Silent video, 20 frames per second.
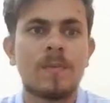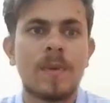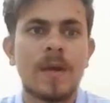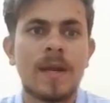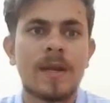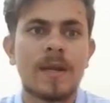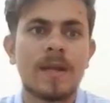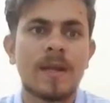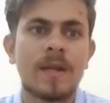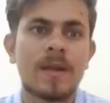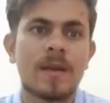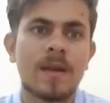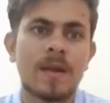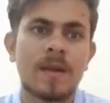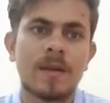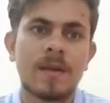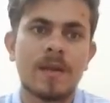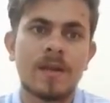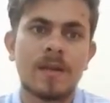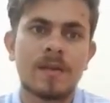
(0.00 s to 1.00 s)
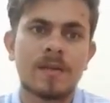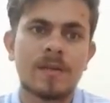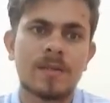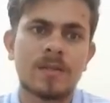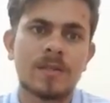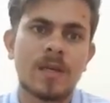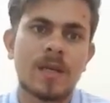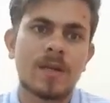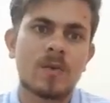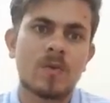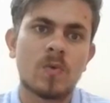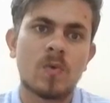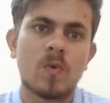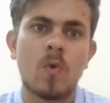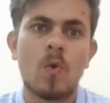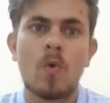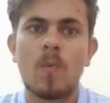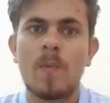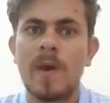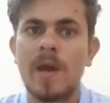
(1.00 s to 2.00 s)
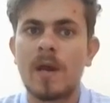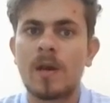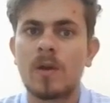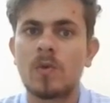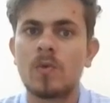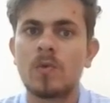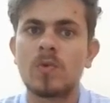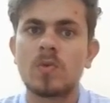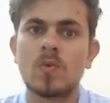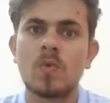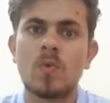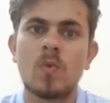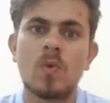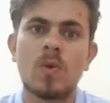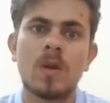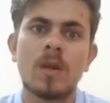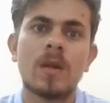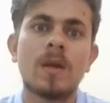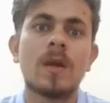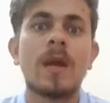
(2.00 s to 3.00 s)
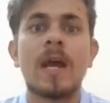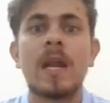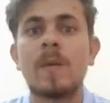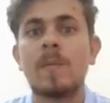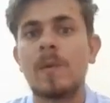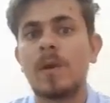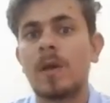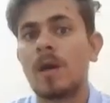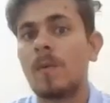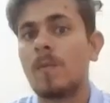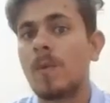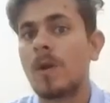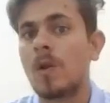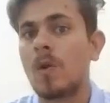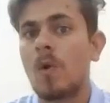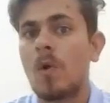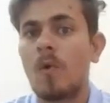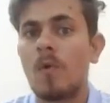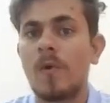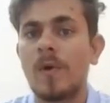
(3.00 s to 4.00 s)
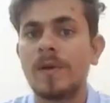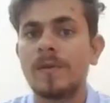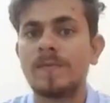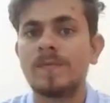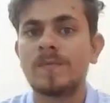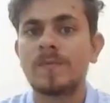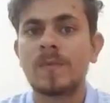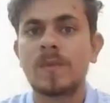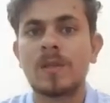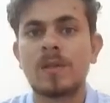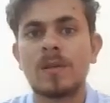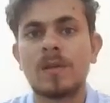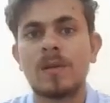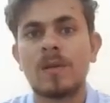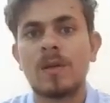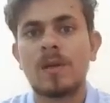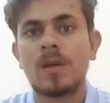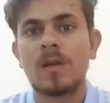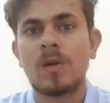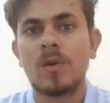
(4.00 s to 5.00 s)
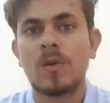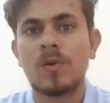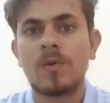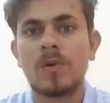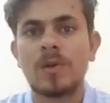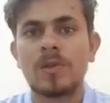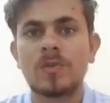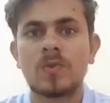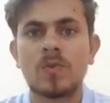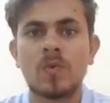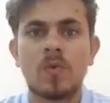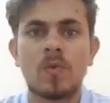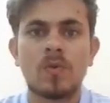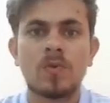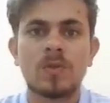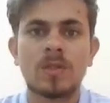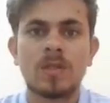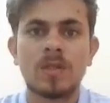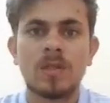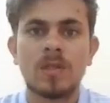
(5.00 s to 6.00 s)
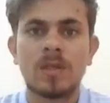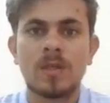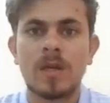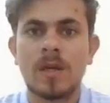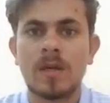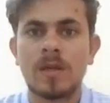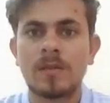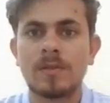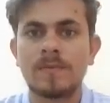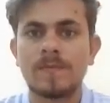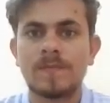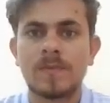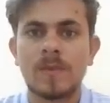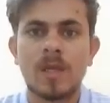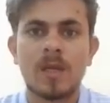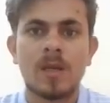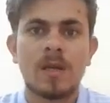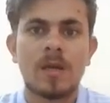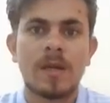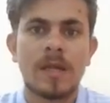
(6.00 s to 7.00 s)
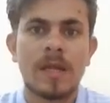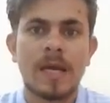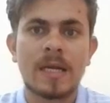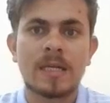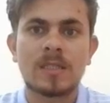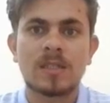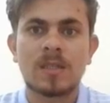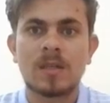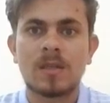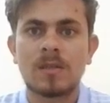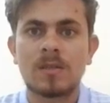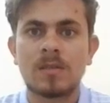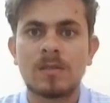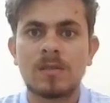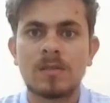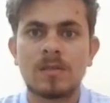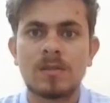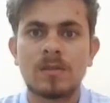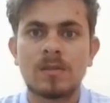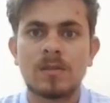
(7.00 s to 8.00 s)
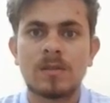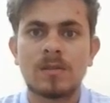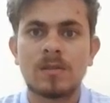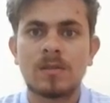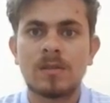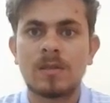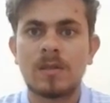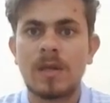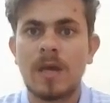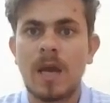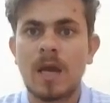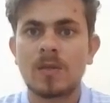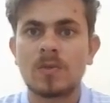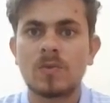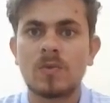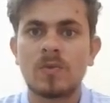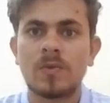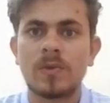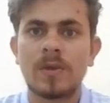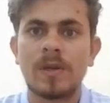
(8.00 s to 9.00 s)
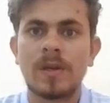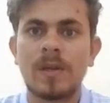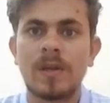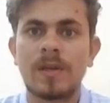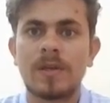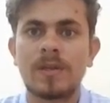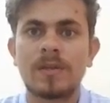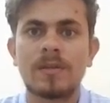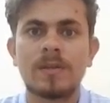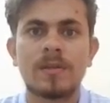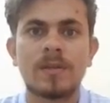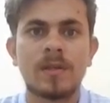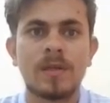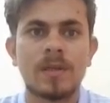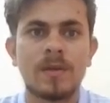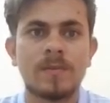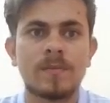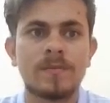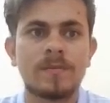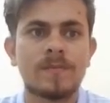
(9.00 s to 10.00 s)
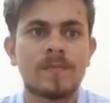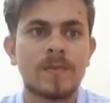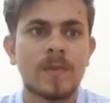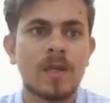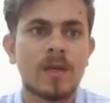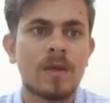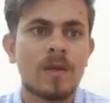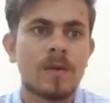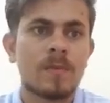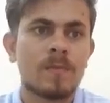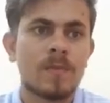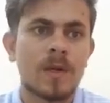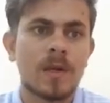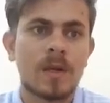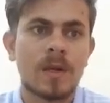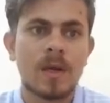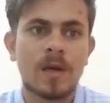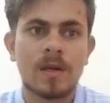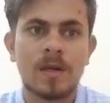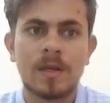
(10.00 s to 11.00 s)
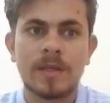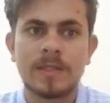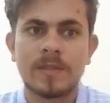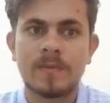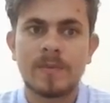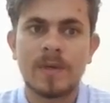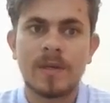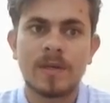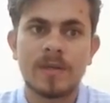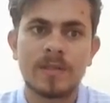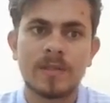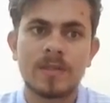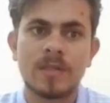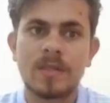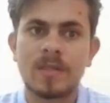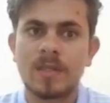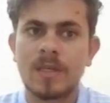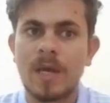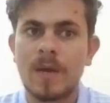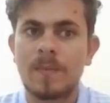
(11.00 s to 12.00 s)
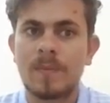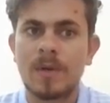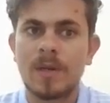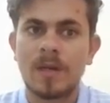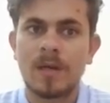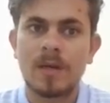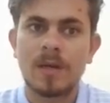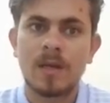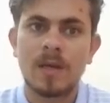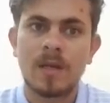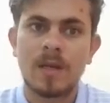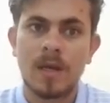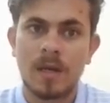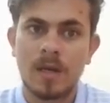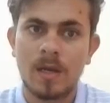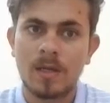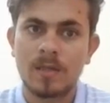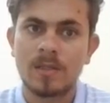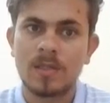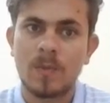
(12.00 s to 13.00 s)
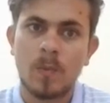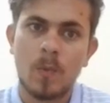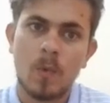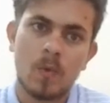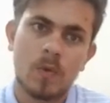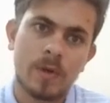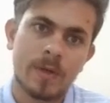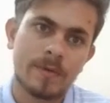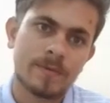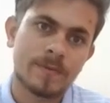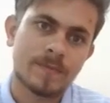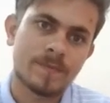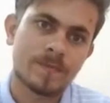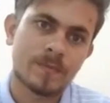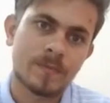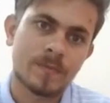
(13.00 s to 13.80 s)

Betty and Annie decide to go back to school and become a lawyer, lawyer so she can ex- exonerate him, but her husband is skeptical and unsupportive,